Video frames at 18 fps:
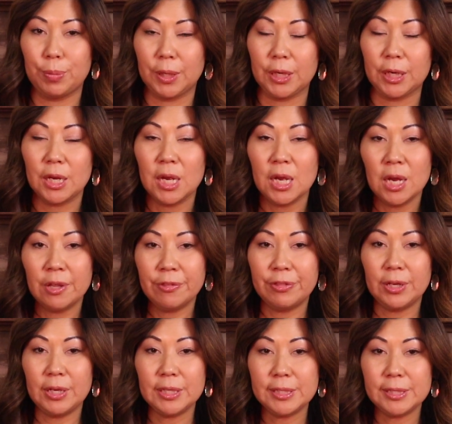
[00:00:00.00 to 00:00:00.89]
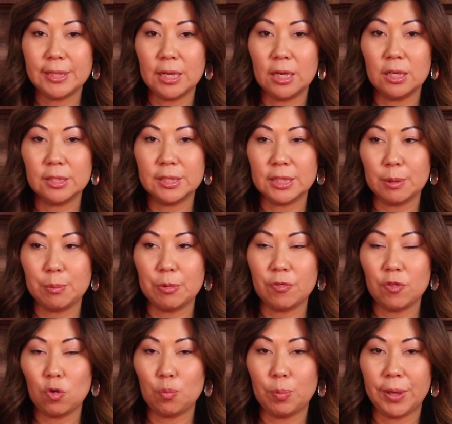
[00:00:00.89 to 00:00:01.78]
But they sell some
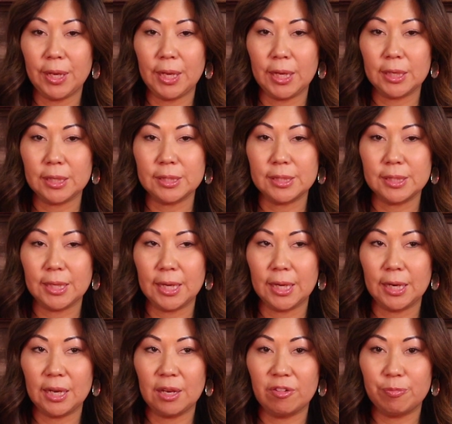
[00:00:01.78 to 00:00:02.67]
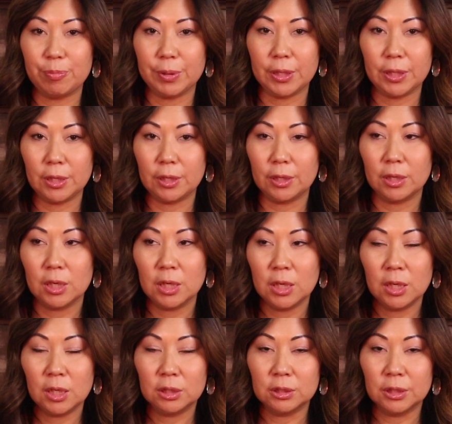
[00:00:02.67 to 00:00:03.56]
of their bags that have been
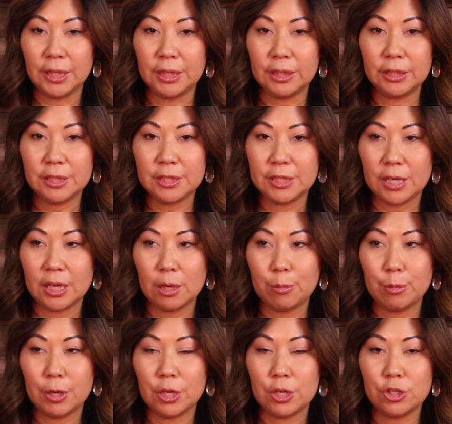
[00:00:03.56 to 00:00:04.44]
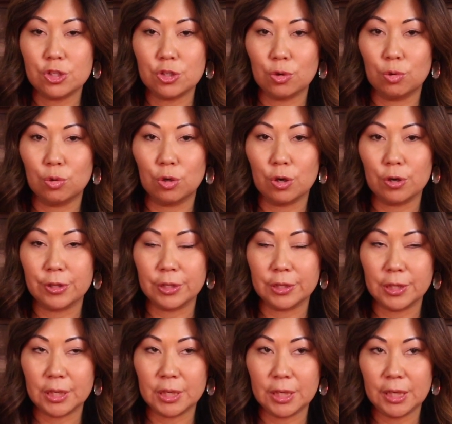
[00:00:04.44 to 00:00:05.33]
lightly damaged or
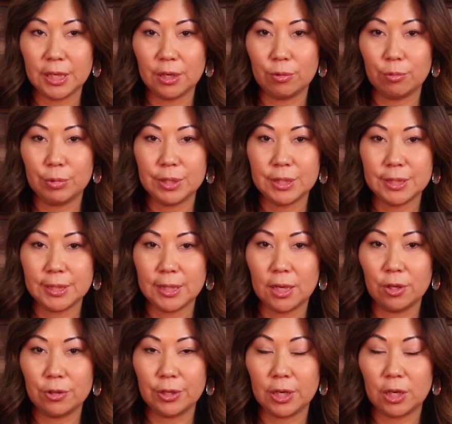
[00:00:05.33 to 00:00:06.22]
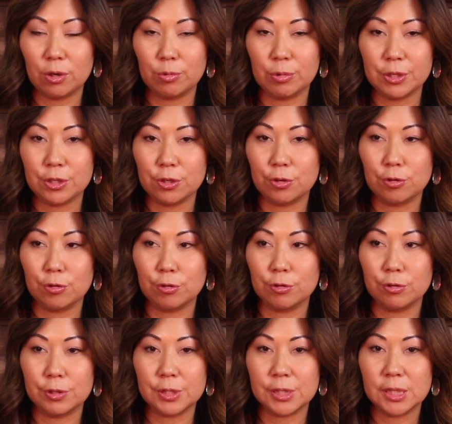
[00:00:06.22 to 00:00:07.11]
that they can't resell, that are
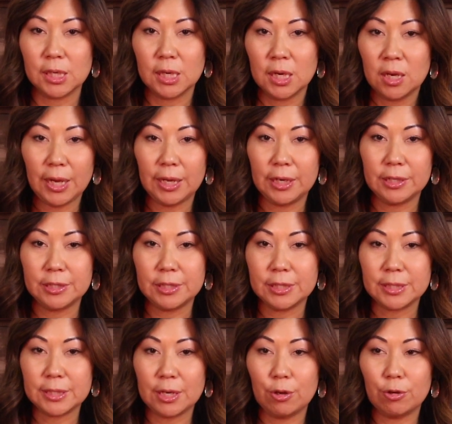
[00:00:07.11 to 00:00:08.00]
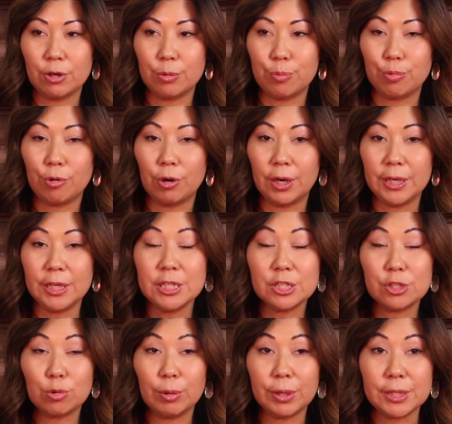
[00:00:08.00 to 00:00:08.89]
returns, at a discounted
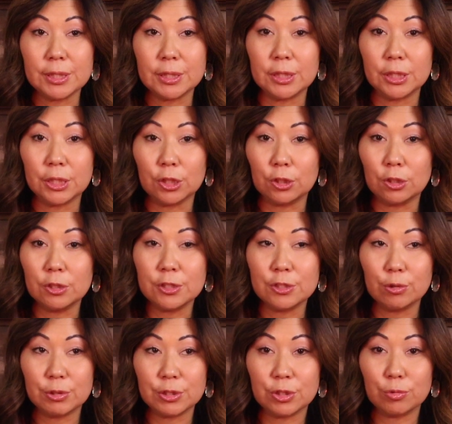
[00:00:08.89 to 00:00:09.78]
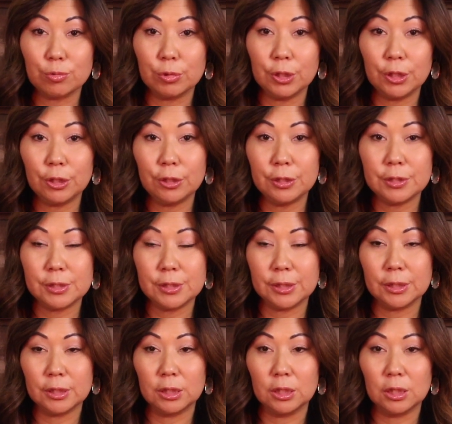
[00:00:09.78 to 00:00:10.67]
price twice a year. So it's a really good
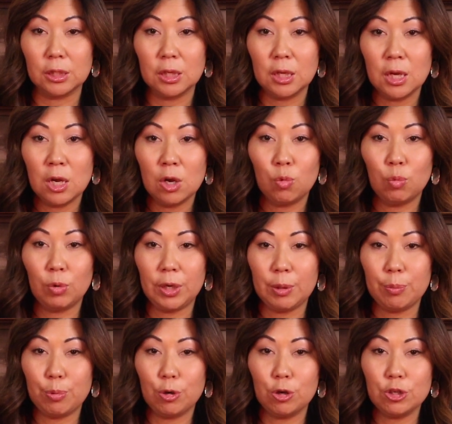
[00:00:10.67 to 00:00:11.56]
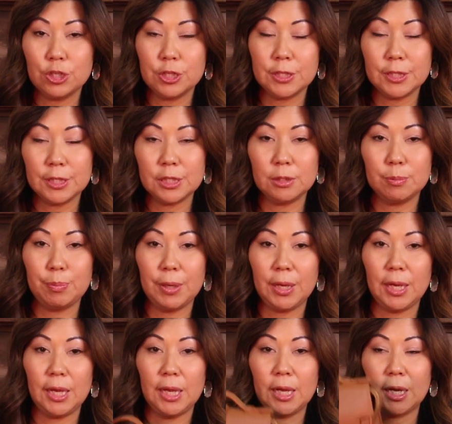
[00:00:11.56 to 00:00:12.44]
deal. When I purchased this
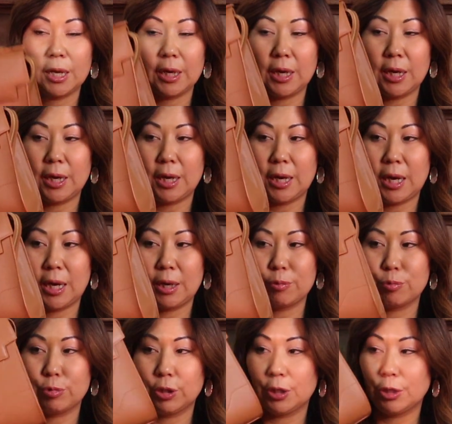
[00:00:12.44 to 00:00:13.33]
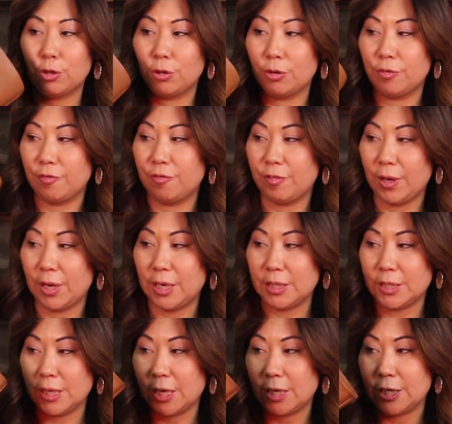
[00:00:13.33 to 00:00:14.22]
bag, I really couldn't
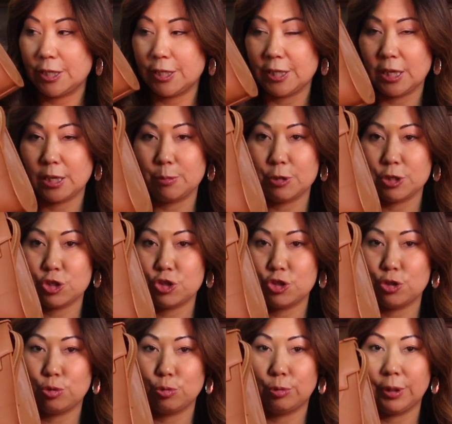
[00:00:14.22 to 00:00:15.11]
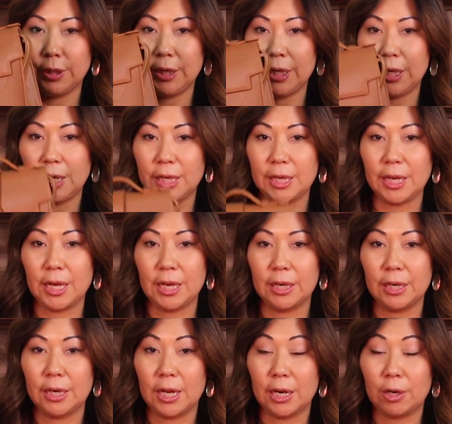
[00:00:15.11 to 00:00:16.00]
find any damage to it, and I got
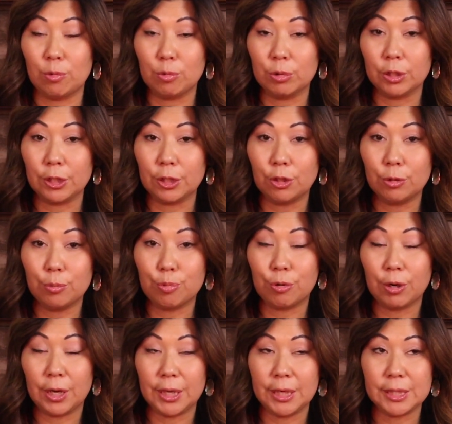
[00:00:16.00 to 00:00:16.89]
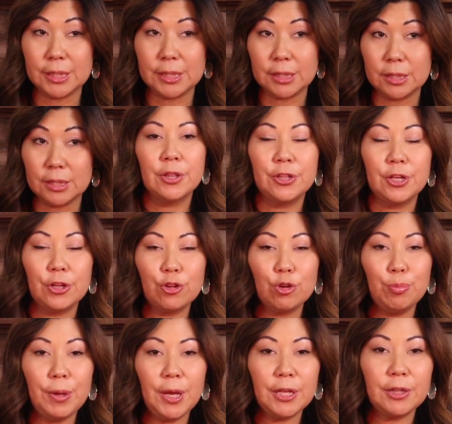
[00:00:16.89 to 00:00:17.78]
it at a really good price. The
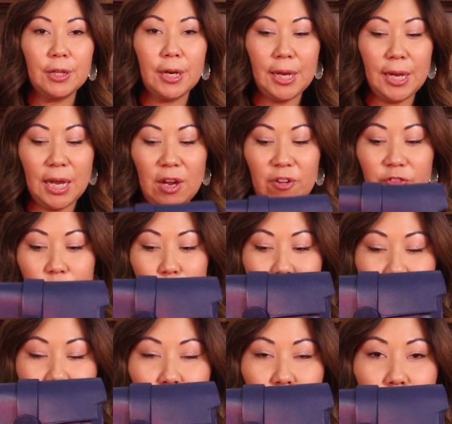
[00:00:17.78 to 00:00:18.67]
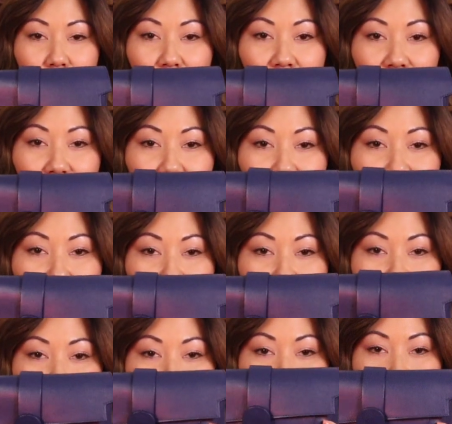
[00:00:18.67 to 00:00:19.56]
other bag that I have from Senreve
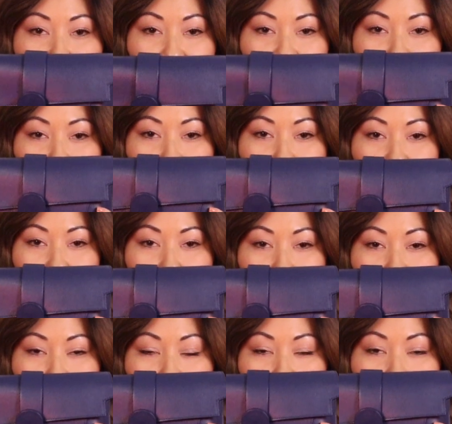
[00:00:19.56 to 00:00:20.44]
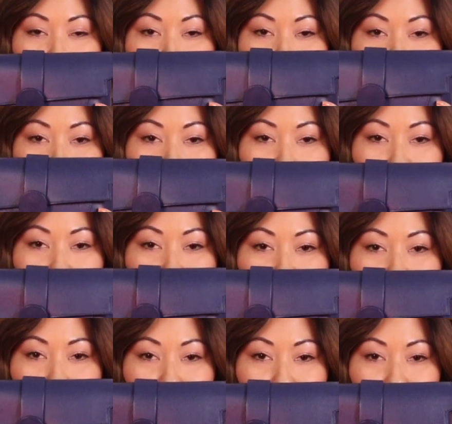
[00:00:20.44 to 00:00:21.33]
is the ever popular Aria
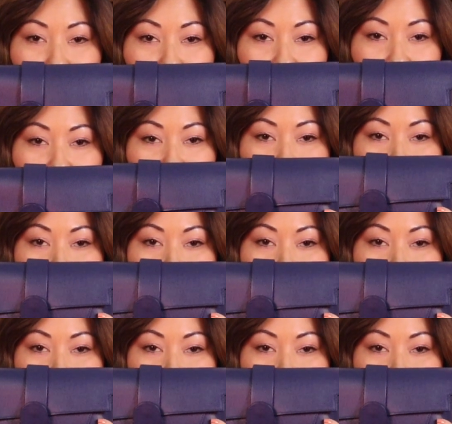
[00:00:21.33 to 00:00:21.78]
belt bag.